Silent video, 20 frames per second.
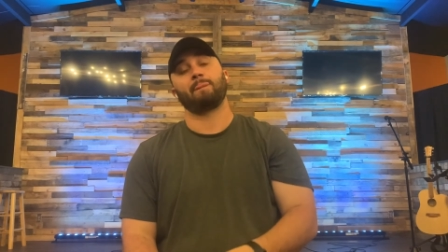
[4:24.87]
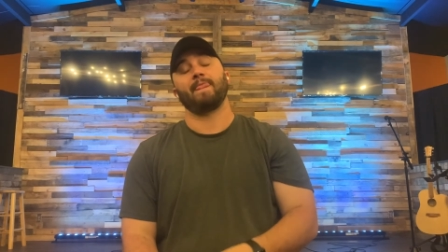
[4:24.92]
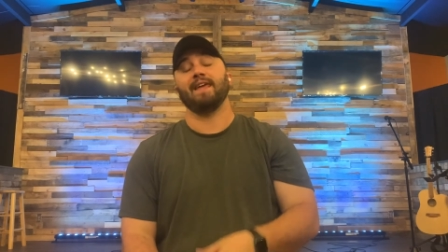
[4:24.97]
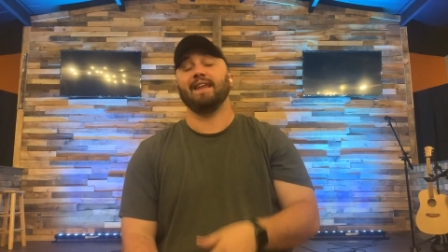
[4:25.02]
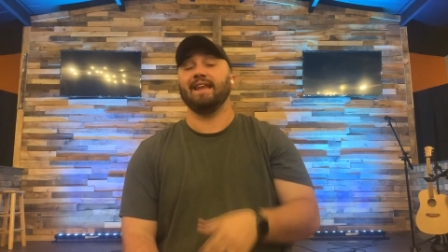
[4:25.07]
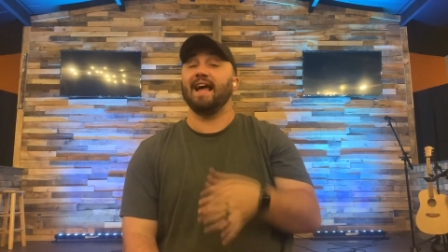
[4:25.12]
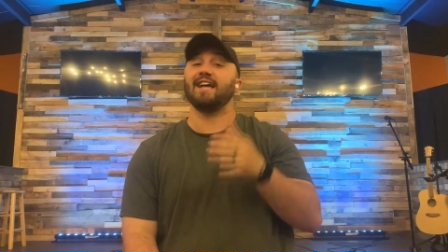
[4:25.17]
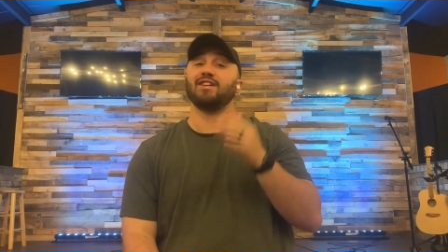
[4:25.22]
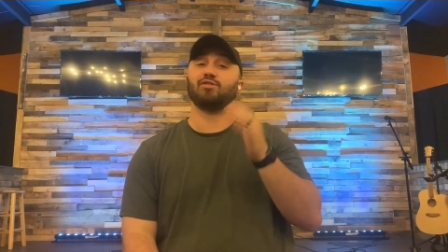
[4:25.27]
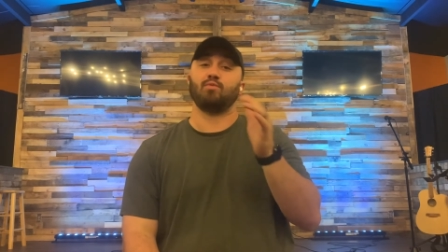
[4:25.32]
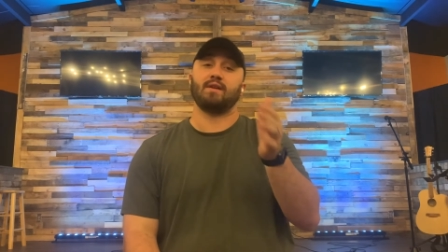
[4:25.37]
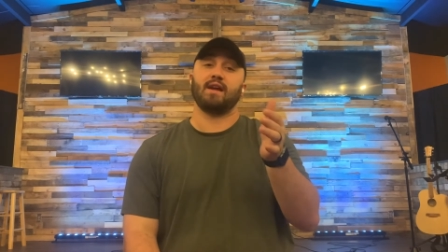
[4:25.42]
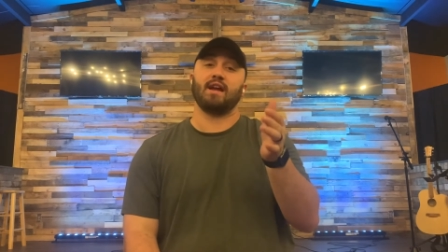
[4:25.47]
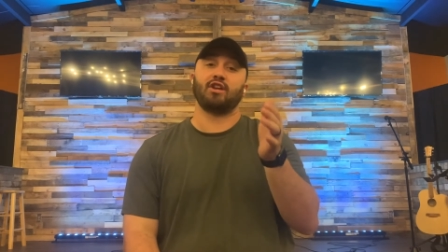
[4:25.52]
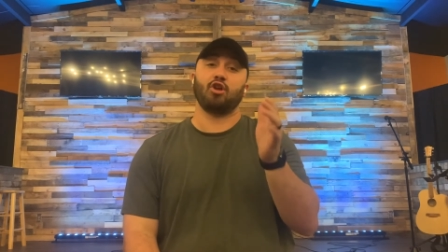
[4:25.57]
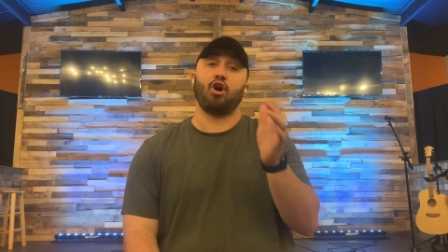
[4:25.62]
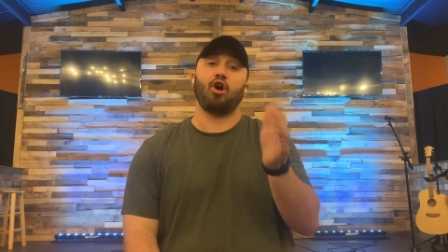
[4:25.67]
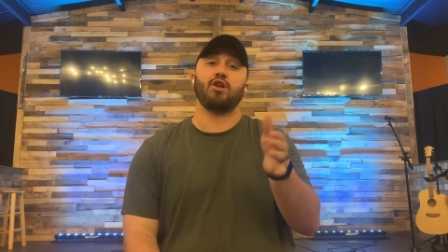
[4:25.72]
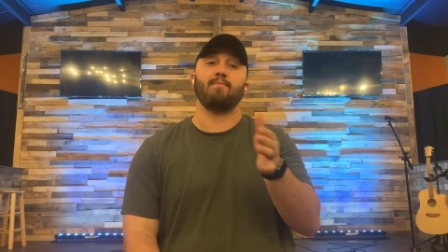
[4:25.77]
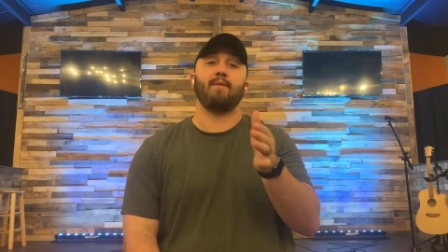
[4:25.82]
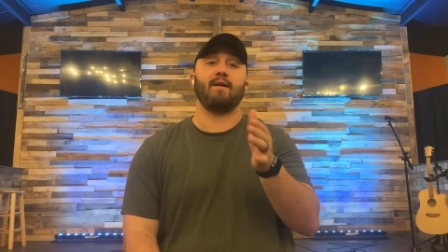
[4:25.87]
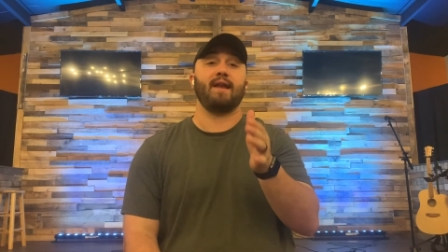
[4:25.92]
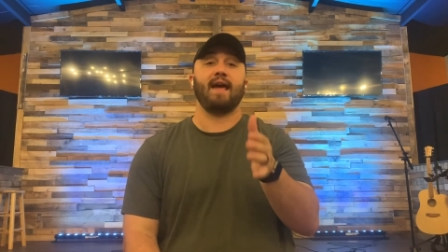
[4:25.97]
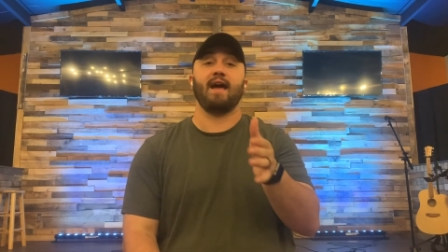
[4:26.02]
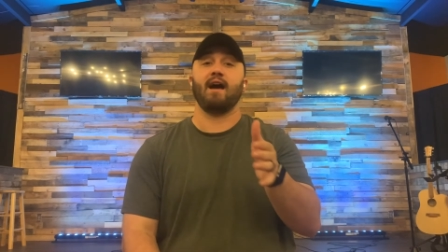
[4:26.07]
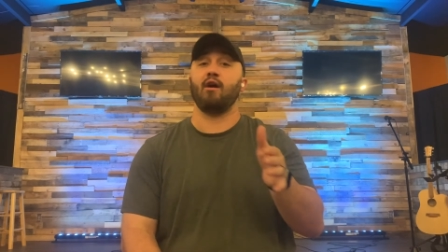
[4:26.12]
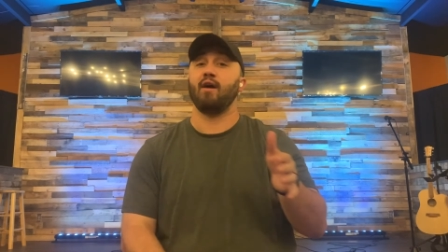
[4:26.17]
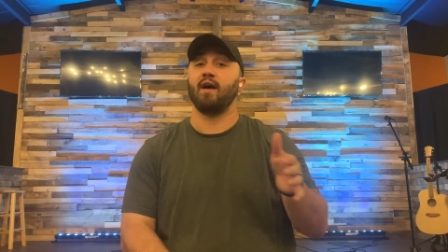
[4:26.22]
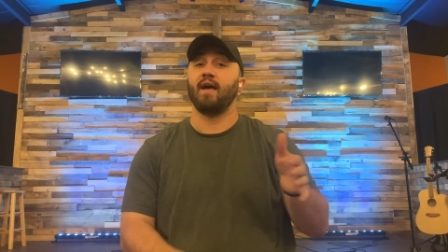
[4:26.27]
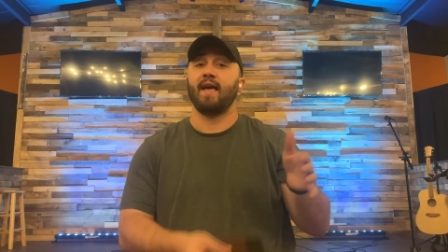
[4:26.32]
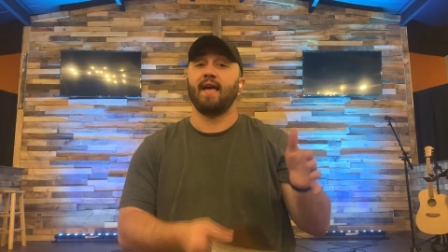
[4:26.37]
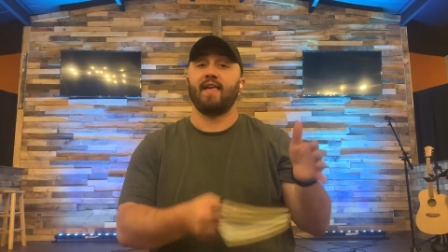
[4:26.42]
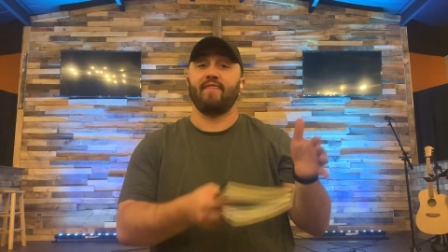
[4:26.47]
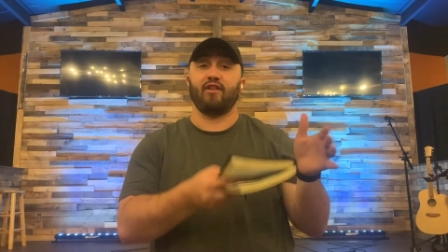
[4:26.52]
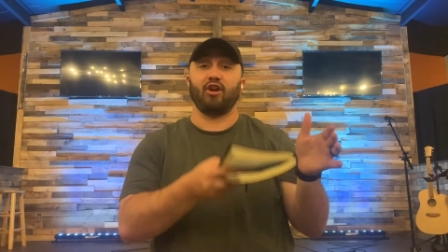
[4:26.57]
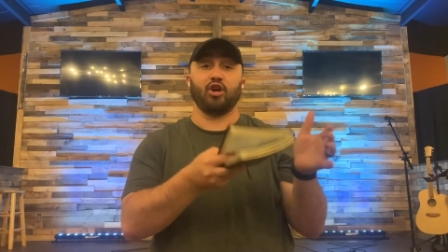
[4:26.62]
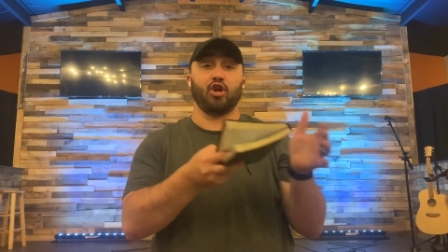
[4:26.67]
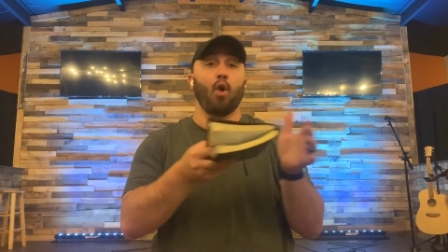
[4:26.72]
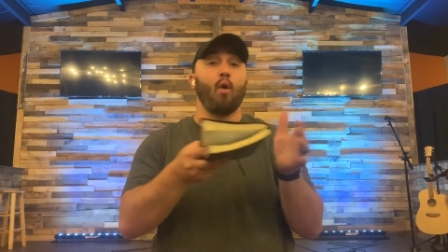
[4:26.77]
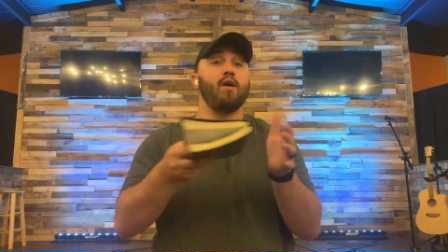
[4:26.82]
and last week I talked about how
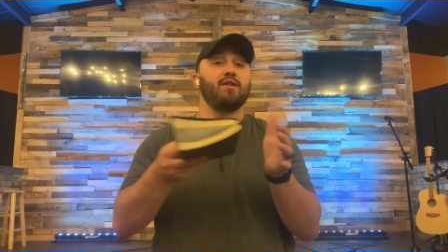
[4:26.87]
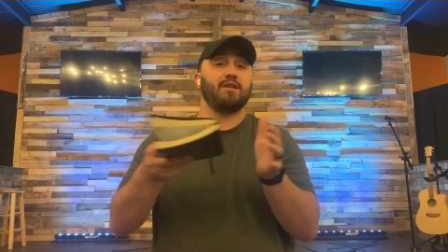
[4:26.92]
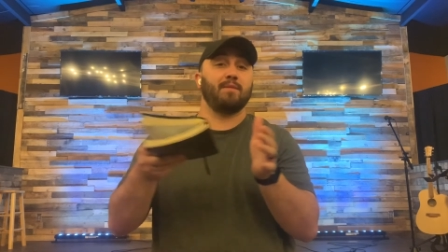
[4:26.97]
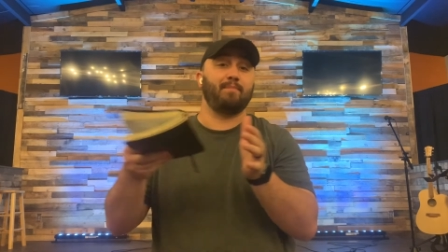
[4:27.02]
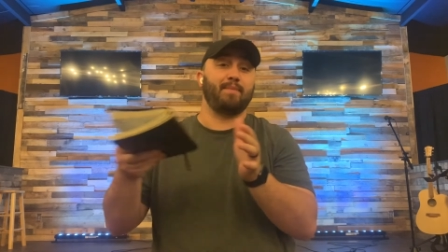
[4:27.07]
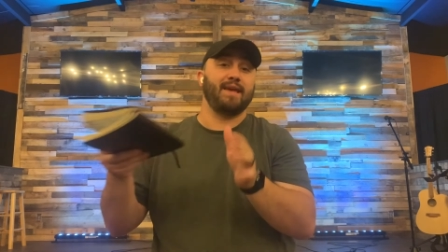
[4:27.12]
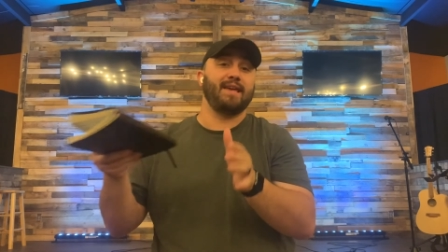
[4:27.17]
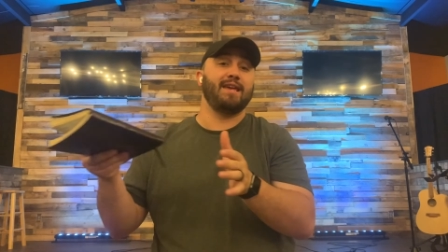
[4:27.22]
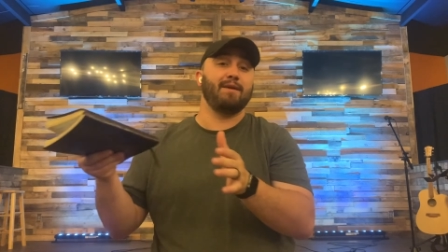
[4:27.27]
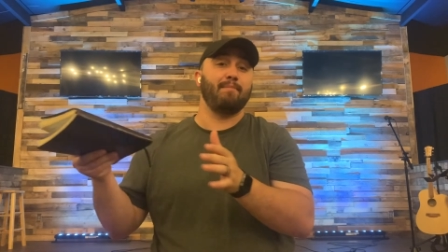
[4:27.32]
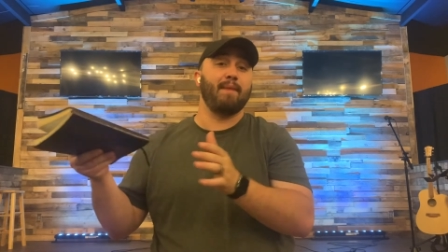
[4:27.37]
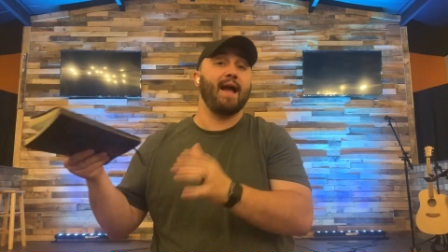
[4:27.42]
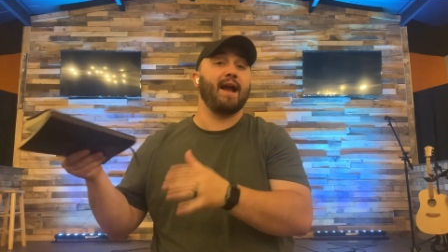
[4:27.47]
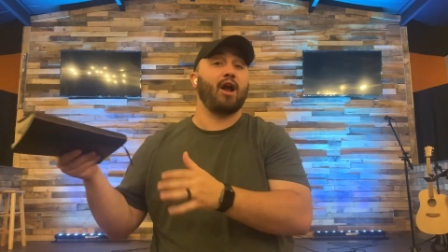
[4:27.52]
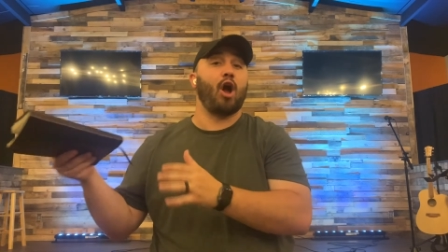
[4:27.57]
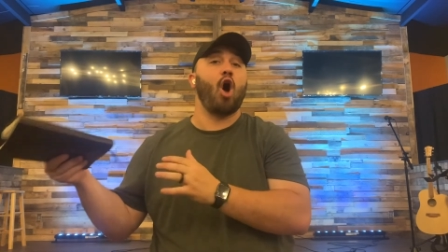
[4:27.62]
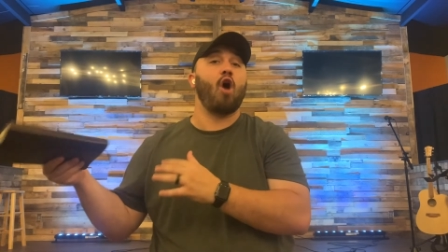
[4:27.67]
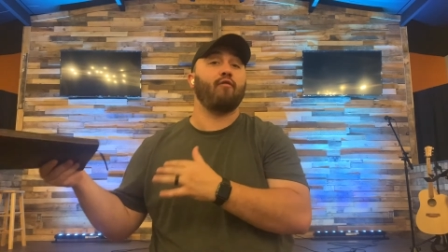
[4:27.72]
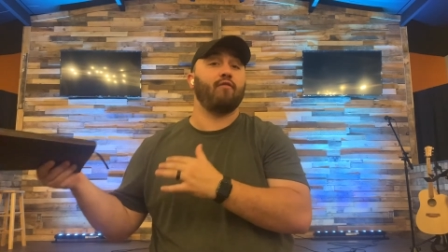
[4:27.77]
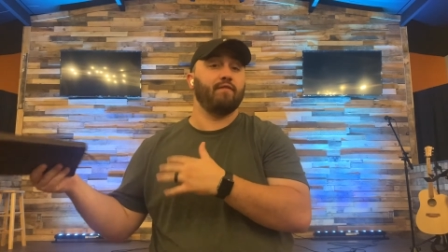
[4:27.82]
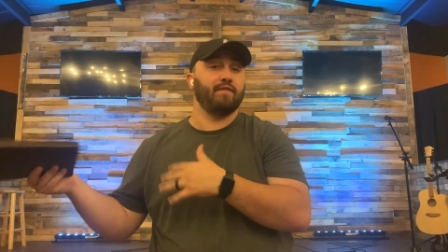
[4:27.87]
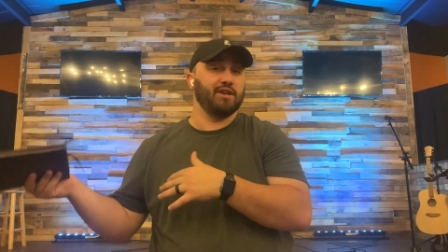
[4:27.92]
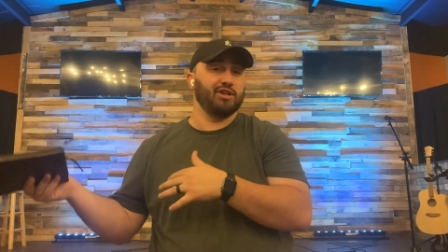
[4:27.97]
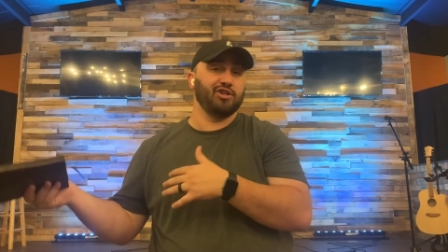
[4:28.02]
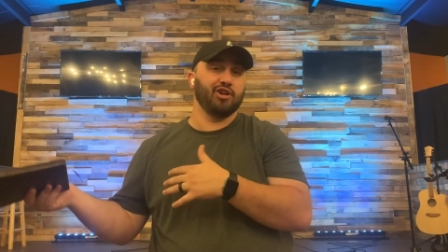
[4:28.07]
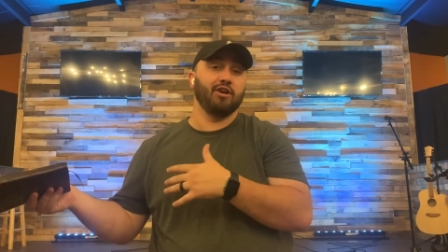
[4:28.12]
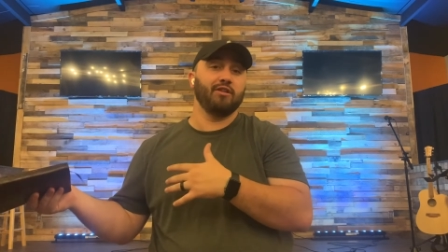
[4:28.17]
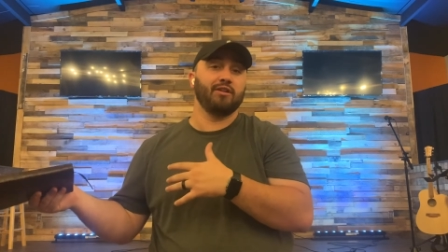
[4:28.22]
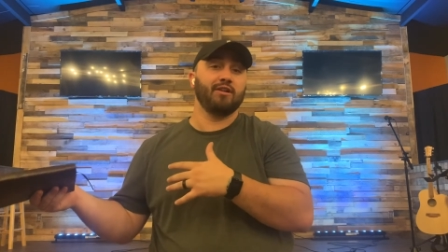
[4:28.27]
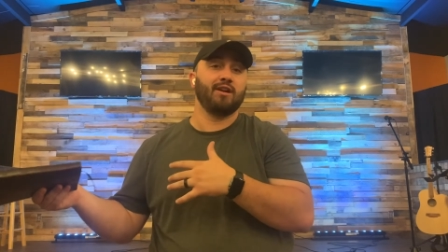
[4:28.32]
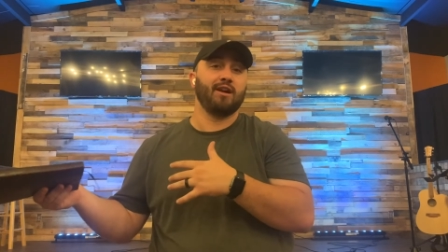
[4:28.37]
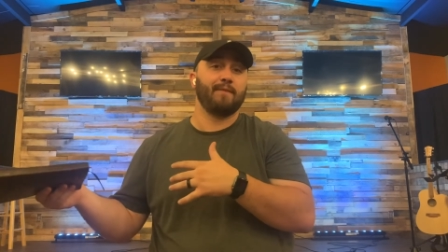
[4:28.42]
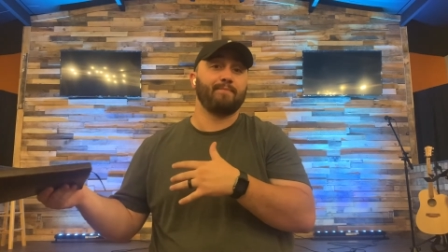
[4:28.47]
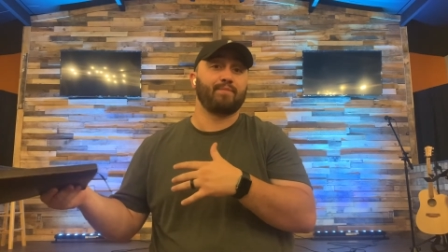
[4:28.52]
they're going to piggyback off of each other.